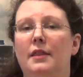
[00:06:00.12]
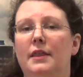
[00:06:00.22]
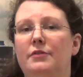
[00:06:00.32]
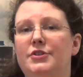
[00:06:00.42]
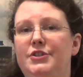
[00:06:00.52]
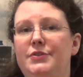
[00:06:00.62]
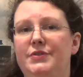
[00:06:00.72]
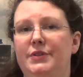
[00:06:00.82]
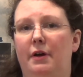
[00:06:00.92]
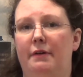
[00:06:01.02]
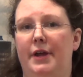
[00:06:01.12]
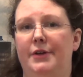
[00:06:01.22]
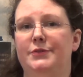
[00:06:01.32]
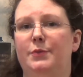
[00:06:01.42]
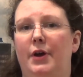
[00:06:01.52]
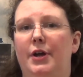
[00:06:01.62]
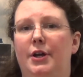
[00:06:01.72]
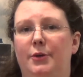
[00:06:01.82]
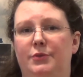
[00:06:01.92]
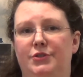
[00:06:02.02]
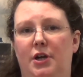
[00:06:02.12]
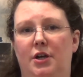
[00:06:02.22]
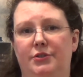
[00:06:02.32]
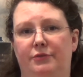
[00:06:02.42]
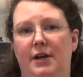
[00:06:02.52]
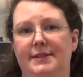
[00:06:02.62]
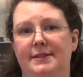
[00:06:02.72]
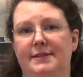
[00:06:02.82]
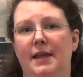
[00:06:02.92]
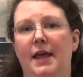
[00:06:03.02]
There are two scenarios where a global charge arises,